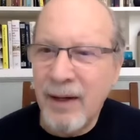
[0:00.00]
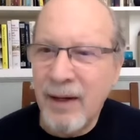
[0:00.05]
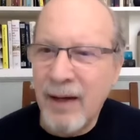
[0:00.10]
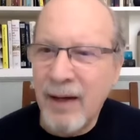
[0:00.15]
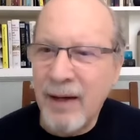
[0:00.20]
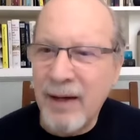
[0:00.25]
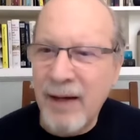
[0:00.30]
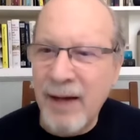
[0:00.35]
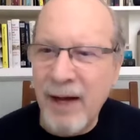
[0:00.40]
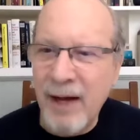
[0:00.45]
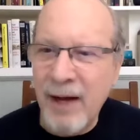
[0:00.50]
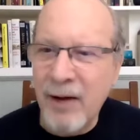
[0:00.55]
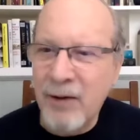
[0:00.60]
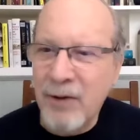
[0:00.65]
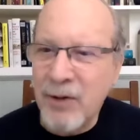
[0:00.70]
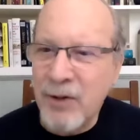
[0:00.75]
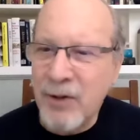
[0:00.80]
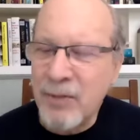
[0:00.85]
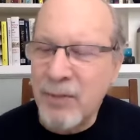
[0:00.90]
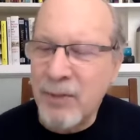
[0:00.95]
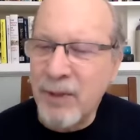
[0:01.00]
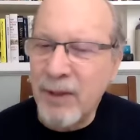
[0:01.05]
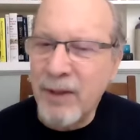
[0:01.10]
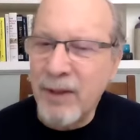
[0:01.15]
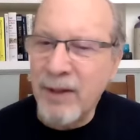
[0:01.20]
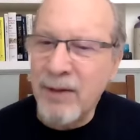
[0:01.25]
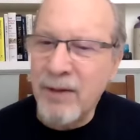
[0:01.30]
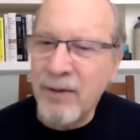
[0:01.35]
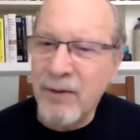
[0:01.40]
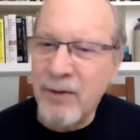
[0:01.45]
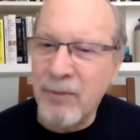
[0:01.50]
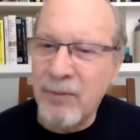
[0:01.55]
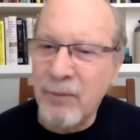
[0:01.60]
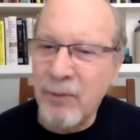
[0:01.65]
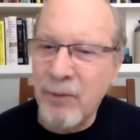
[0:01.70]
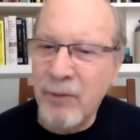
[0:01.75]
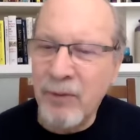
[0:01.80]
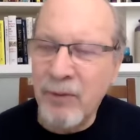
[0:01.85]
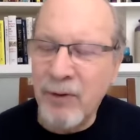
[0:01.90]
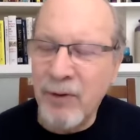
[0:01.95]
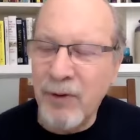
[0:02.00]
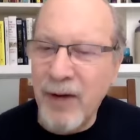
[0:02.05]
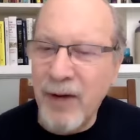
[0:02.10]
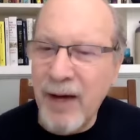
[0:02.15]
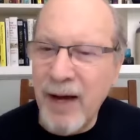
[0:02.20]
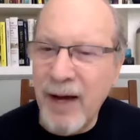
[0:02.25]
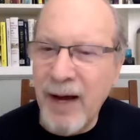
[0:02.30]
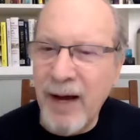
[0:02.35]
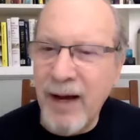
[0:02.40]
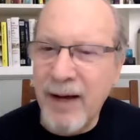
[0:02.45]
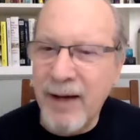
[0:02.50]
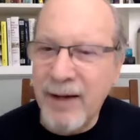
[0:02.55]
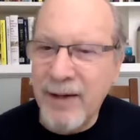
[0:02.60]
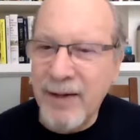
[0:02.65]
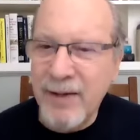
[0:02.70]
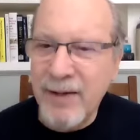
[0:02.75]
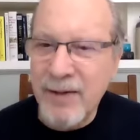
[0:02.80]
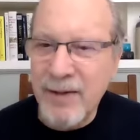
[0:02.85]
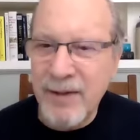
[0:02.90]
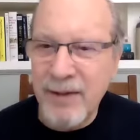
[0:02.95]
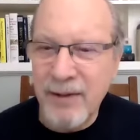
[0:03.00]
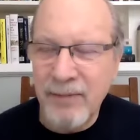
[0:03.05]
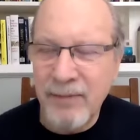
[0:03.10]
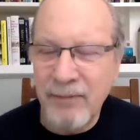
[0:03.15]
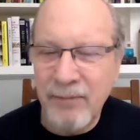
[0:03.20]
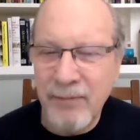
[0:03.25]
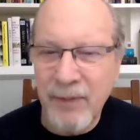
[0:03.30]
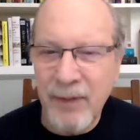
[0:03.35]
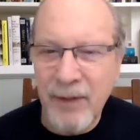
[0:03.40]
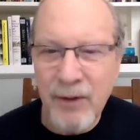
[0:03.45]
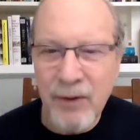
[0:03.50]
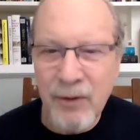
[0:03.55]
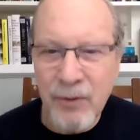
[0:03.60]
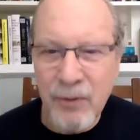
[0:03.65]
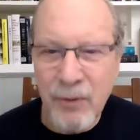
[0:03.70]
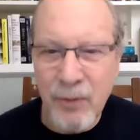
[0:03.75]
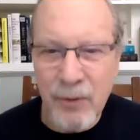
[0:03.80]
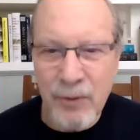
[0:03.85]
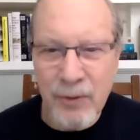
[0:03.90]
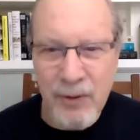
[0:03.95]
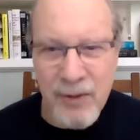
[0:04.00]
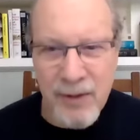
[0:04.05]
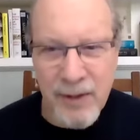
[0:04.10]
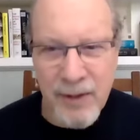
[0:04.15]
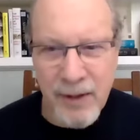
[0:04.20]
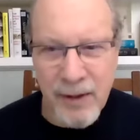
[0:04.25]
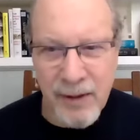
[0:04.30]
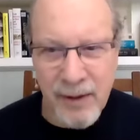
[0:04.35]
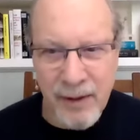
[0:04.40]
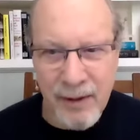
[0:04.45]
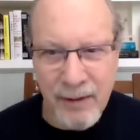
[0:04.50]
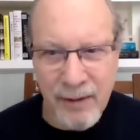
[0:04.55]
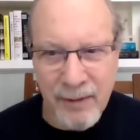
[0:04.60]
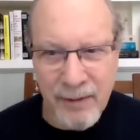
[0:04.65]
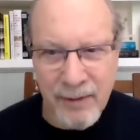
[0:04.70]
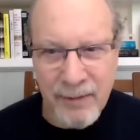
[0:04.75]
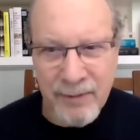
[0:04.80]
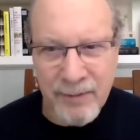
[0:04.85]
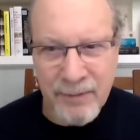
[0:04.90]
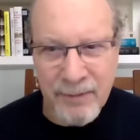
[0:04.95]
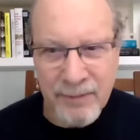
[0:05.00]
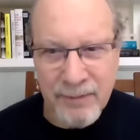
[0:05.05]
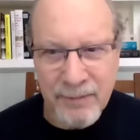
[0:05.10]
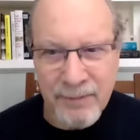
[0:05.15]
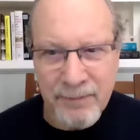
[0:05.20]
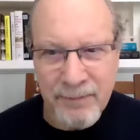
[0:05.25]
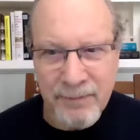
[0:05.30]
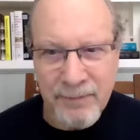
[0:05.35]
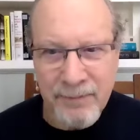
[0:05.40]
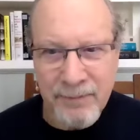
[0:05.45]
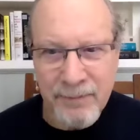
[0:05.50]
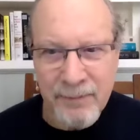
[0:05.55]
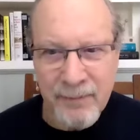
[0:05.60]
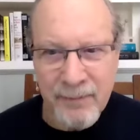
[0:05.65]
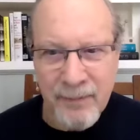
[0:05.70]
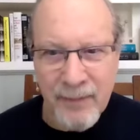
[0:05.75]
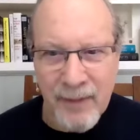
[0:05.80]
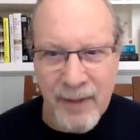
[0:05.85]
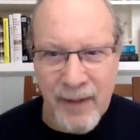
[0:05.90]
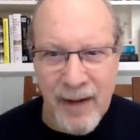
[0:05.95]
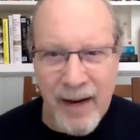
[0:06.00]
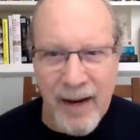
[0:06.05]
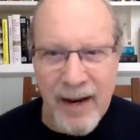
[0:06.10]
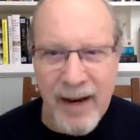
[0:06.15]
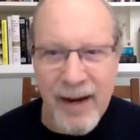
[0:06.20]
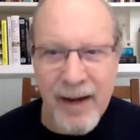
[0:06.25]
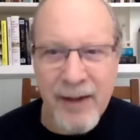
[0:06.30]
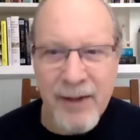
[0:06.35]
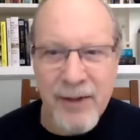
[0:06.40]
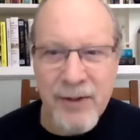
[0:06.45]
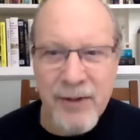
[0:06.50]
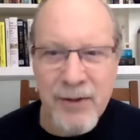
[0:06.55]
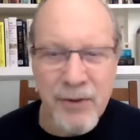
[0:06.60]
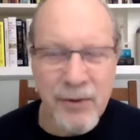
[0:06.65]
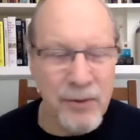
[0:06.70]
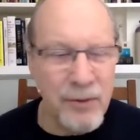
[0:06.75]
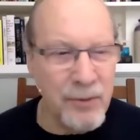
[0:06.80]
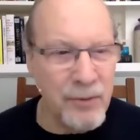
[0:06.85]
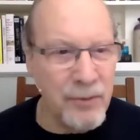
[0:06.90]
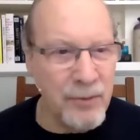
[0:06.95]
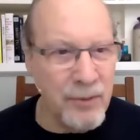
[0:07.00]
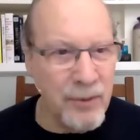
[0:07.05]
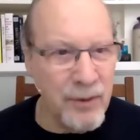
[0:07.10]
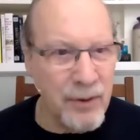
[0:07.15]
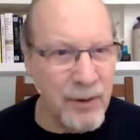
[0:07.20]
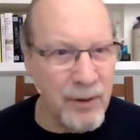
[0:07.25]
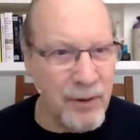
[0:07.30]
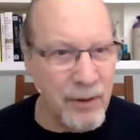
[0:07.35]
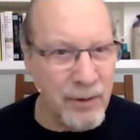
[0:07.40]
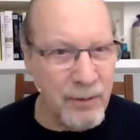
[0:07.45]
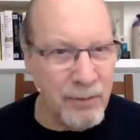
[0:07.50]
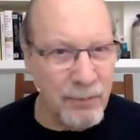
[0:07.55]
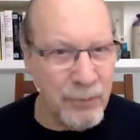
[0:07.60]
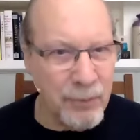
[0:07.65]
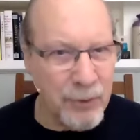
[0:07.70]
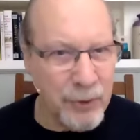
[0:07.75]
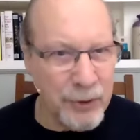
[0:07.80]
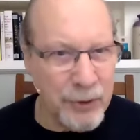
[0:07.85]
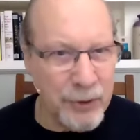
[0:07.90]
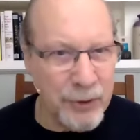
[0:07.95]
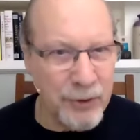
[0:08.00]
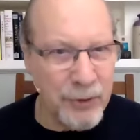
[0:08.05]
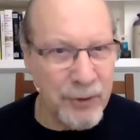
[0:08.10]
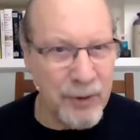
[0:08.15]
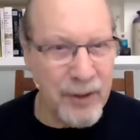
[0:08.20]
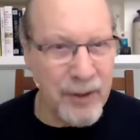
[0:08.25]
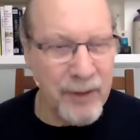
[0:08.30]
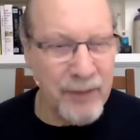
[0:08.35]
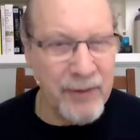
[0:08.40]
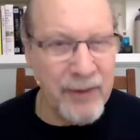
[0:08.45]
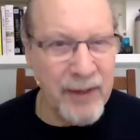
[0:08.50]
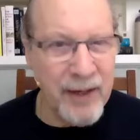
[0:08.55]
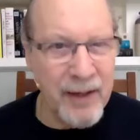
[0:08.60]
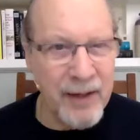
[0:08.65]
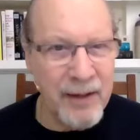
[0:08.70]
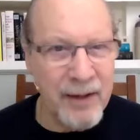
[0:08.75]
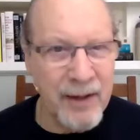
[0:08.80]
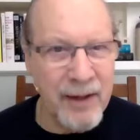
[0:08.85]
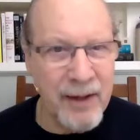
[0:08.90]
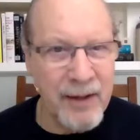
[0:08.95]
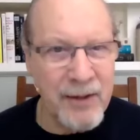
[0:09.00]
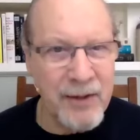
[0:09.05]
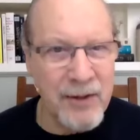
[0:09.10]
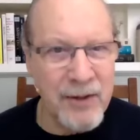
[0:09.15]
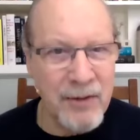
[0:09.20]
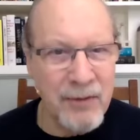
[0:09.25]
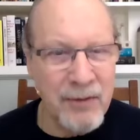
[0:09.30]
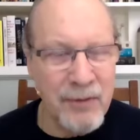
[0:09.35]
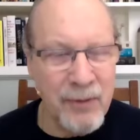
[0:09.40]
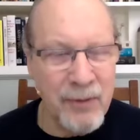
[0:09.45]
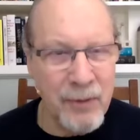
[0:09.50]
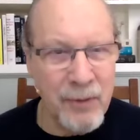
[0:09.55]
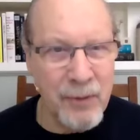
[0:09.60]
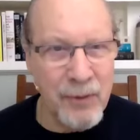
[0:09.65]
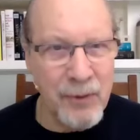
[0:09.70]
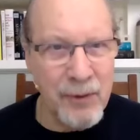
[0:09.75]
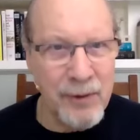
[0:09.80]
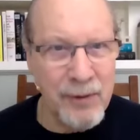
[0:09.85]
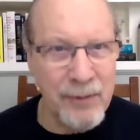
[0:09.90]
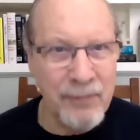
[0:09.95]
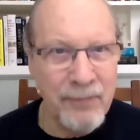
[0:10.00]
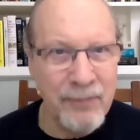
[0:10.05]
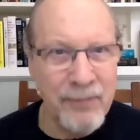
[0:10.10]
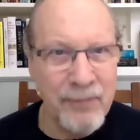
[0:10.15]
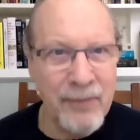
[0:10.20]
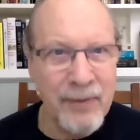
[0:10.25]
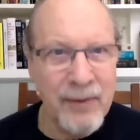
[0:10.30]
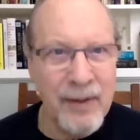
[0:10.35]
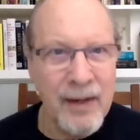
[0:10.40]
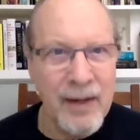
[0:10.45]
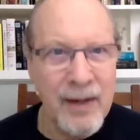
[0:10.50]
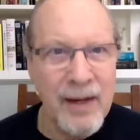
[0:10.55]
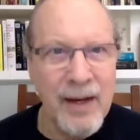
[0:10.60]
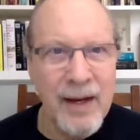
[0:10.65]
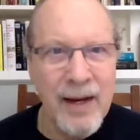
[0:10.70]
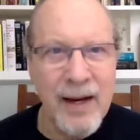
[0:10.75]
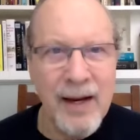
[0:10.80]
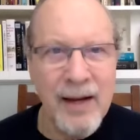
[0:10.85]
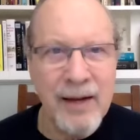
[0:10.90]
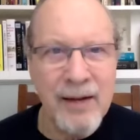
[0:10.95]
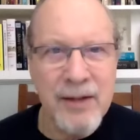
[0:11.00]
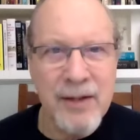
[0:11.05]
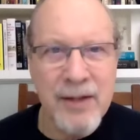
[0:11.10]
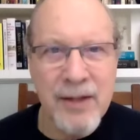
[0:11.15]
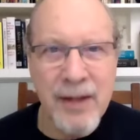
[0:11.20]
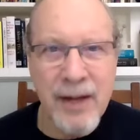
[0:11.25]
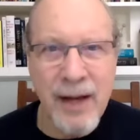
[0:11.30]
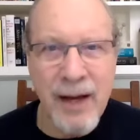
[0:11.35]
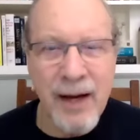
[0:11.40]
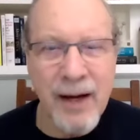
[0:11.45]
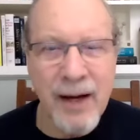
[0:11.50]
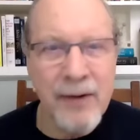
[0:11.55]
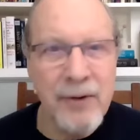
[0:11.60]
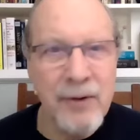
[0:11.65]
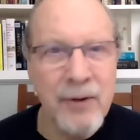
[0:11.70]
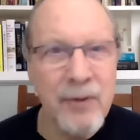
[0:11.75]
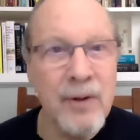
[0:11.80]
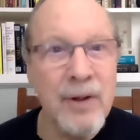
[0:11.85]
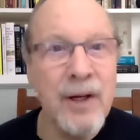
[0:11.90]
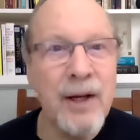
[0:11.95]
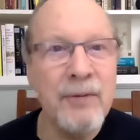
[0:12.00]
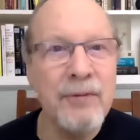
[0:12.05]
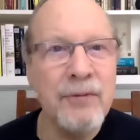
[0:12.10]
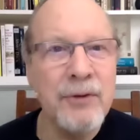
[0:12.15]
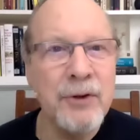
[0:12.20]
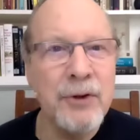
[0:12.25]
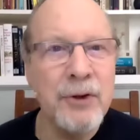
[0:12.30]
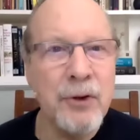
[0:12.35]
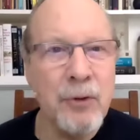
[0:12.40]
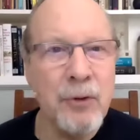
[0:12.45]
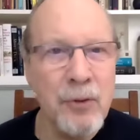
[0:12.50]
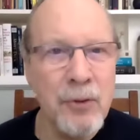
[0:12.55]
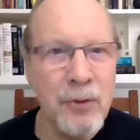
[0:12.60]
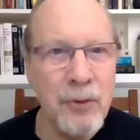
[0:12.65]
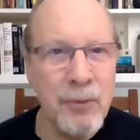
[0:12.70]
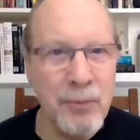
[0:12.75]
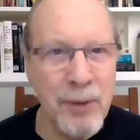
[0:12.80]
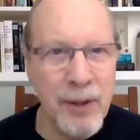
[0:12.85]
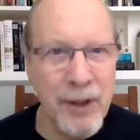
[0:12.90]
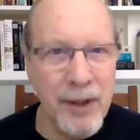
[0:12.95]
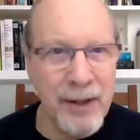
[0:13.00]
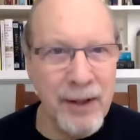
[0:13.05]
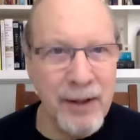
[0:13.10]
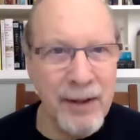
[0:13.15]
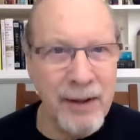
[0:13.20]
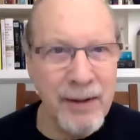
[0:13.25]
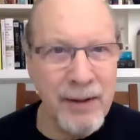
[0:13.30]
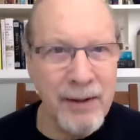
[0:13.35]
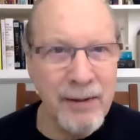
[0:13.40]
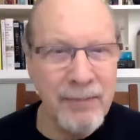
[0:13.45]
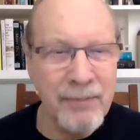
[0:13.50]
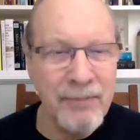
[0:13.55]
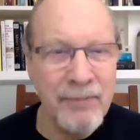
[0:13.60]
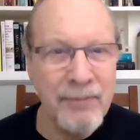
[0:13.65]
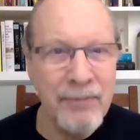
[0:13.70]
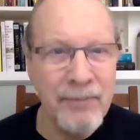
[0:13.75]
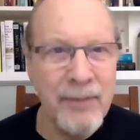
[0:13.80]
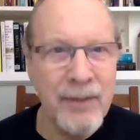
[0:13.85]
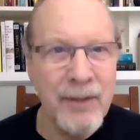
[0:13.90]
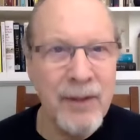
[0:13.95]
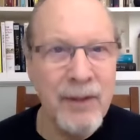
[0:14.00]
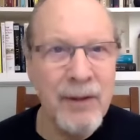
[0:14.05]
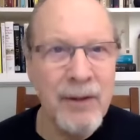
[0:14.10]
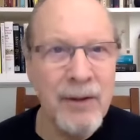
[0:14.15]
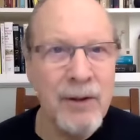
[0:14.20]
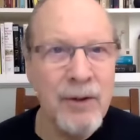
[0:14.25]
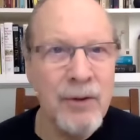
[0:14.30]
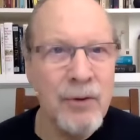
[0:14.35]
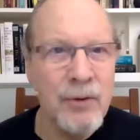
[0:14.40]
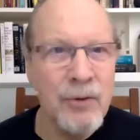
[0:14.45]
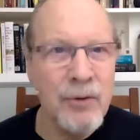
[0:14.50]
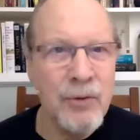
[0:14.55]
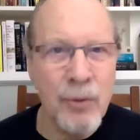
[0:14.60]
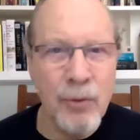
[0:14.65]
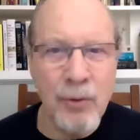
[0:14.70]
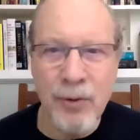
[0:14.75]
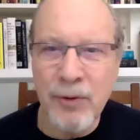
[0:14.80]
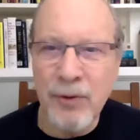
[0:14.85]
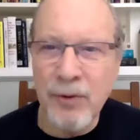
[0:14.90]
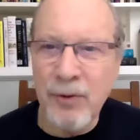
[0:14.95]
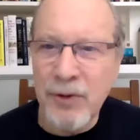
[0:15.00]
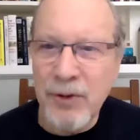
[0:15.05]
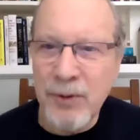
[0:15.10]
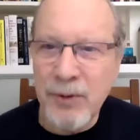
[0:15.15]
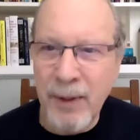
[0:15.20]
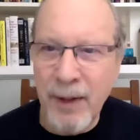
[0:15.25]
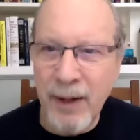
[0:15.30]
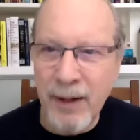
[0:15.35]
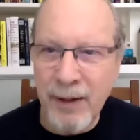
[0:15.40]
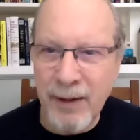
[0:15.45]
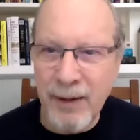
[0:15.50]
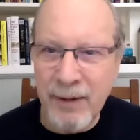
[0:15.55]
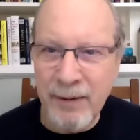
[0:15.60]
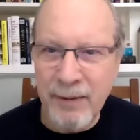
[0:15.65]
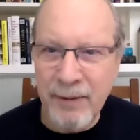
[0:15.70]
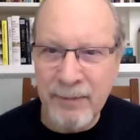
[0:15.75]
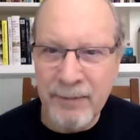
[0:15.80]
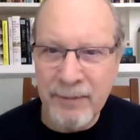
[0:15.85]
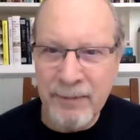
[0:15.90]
And now just begin to move your eyes toward the ceiling as you push your left hand against the floor and slide your left shoulder blade toward your spine.